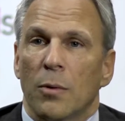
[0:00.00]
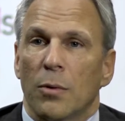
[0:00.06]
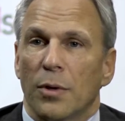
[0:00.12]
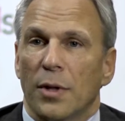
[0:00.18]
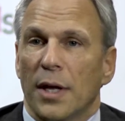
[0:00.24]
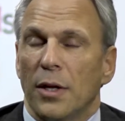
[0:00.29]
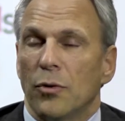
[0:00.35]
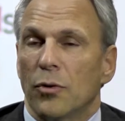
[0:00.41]

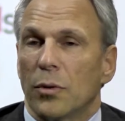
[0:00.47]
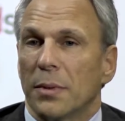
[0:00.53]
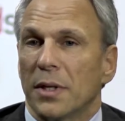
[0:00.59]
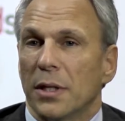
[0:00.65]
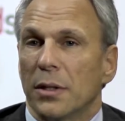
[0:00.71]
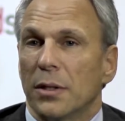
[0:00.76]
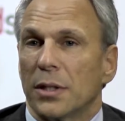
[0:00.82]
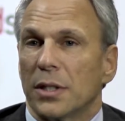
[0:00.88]
where they
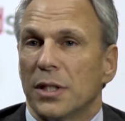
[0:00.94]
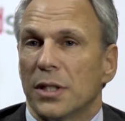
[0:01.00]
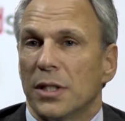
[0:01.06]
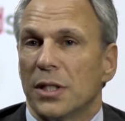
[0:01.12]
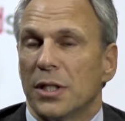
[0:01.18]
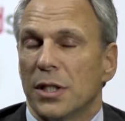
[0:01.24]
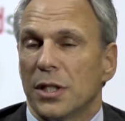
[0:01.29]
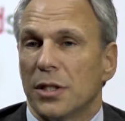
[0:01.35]
normally looked at
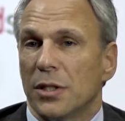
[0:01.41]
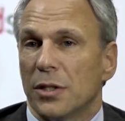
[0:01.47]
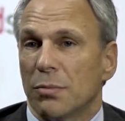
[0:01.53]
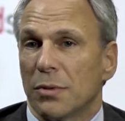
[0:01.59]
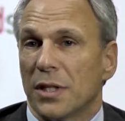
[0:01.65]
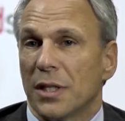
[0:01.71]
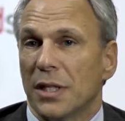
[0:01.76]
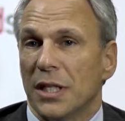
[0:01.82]

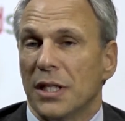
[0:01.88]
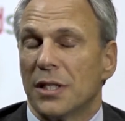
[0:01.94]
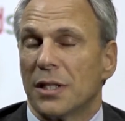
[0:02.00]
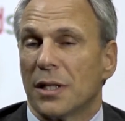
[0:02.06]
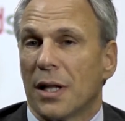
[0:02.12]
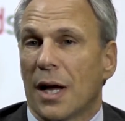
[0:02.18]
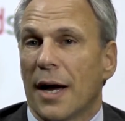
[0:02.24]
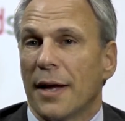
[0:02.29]
decisions within
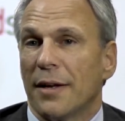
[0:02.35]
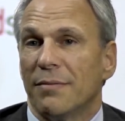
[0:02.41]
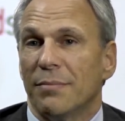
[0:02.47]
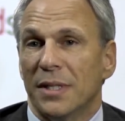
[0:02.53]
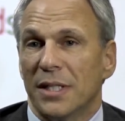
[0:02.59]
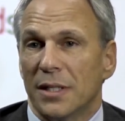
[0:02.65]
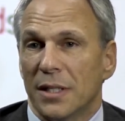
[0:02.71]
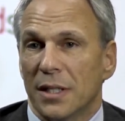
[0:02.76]
each line
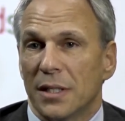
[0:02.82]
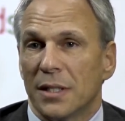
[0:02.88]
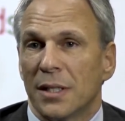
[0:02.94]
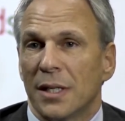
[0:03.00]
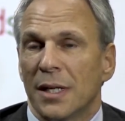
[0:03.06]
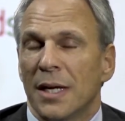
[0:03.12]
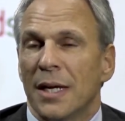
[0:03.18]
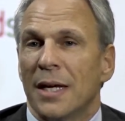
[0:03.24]
of business.